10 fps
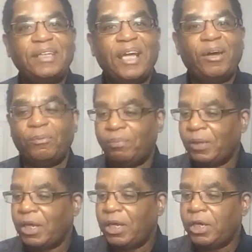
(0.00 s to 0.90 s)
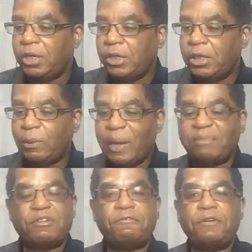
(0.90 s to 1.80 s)
Now, you don't
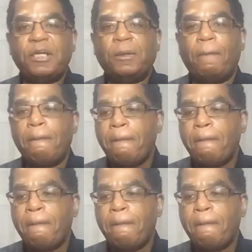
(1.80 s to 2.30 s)
have to feel